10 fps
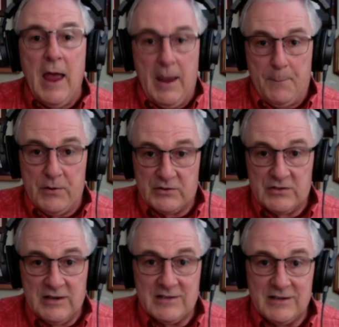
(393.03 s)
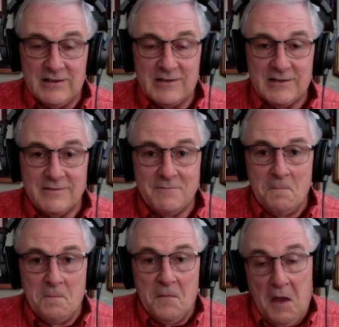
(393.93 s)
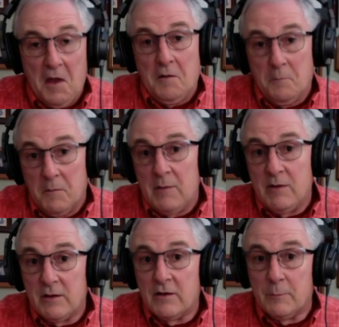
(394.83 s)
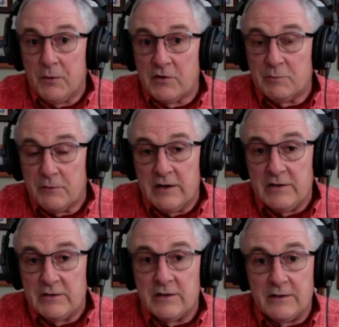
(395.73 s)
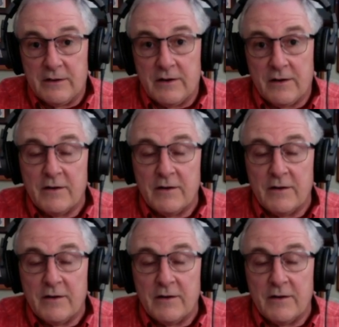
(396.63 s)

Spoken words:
persistence, and maybe a little perspiration in there.